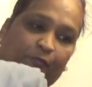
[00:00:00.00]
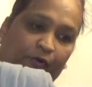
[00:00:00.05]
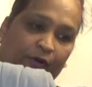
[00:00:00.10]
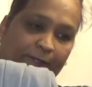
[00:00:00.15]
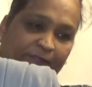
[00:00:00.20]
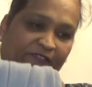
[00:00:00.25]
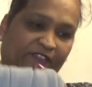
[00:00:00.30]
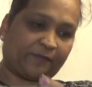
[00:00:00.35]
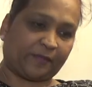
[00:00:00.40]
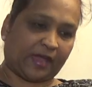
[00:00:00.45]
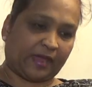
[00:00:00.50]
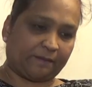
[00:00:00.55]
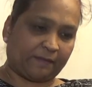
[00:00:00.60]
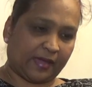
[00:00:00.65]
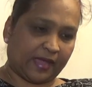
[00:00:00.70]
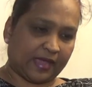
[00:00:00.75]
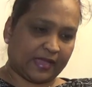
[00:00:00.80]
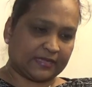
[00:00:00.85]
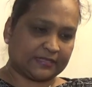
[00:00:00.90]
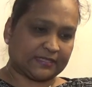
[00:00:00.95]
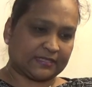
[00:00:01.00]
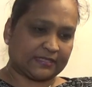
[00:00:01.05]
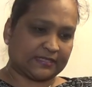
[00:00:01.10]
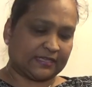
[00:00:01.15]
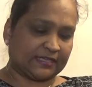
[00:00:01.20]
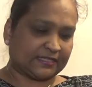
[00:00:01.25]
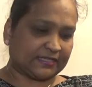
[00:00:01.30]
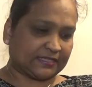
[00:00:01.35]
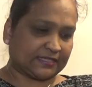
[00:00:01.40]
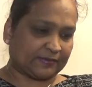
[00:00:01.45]
prep for my mask.
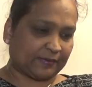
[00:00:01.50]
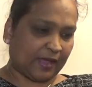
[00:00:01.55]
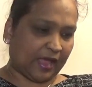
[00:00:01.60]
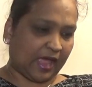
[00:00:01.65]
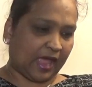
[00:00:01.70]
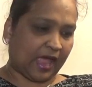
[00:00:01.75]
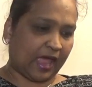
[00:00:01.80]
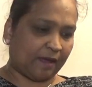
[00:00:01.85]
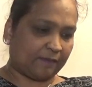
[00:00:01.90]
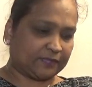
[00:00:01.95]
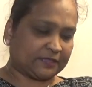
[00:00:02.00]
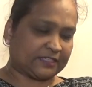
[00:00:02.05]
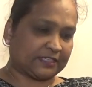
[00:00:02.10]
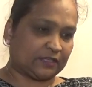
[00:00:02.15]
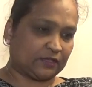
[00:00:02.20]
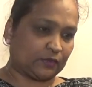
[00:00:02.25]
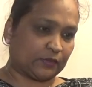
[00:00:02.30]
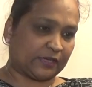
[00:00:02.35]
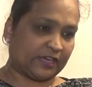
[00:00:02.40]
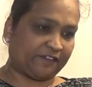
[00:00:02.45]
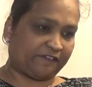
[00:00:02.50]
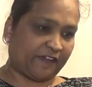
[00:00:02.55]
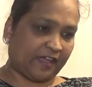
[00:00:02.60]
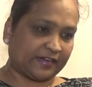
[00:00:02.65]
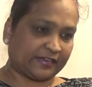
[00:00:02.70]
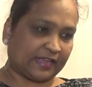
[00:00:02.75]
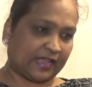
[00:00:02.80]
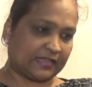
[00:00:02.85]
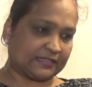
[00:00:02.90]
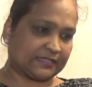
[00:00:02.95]
This is absolutely
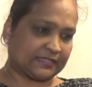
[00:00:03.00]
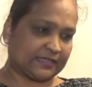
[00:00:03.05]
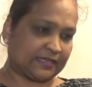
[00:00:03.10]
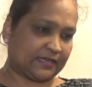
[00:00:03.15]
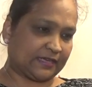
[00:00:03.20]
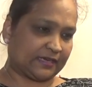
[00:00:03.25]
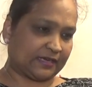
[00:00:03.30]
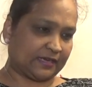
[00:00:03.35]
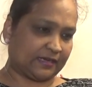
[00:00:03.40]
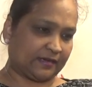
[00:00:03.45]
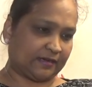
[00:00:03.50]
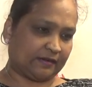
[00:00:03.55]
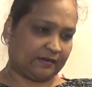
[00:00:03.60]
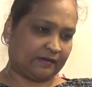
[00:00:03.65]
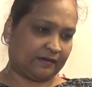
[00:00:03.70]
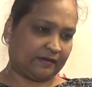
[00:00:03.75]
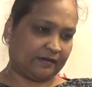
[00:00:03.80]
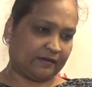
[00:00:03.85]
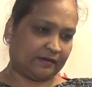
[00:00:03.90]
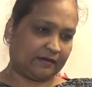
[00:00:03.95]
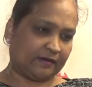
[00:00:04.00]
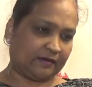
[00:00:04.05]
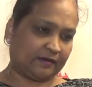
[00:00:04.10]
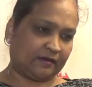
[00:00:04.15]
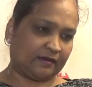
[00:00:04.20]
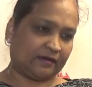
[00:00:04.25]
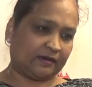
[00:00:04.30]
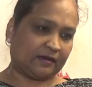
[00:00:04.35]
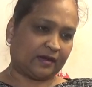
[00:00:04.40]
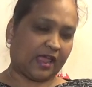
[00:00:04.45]
fantastic
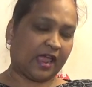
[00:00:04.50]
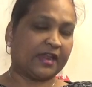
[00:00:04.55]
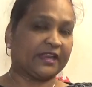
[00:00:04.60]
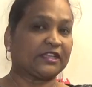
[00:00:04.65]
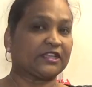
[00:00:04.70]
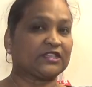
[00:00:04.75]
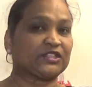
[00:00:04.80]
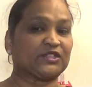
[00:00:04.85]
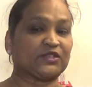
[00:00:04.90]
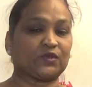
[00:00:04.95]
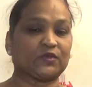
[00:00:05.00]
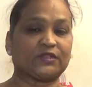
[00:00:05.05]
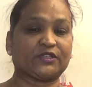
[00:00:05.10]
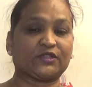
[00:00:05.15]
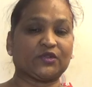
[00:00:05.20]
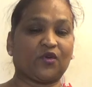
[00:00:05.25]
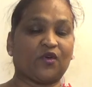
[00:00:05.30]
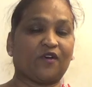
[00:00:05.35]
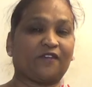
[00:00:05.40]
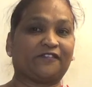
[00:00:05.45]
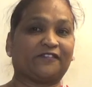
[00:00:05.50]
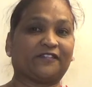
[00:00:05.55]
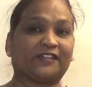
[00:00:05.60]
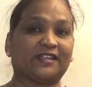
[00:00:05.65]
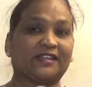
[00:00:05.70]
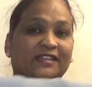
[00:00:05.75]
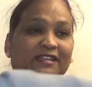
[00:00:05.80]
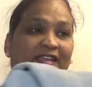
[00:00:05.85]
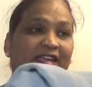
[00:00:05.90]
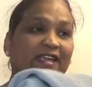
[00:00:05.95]
and it is so
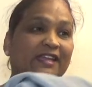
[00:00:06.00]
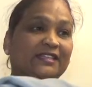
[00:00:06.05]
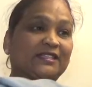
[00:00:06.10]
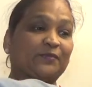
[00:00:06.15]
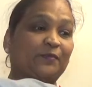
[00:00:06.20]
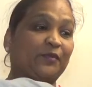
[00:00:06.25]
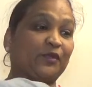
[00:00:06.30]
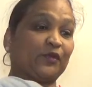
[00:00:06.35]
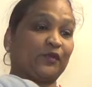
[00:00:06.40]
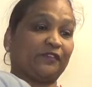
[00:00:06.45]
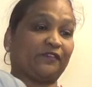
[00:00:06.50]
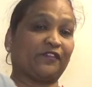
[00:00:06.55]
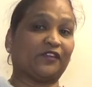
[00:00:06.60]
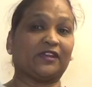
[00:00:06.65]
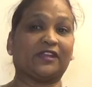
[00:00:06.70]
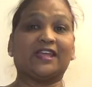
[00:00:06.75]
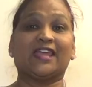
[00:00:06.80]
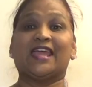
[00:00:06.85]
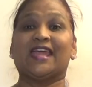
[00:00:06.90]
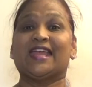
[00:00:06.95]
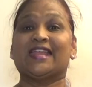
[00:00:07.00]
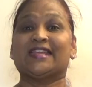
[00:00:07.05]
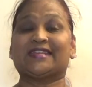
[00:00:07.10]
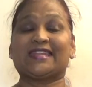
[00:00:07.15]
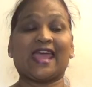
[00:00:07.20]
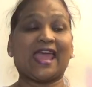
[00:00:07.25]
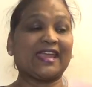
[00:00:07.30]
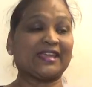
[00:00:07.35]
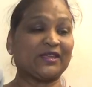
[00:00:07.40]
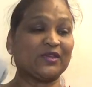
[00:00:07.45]
soft it is beautiful
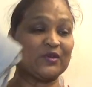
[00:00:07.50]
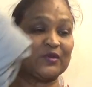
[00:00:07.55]
thank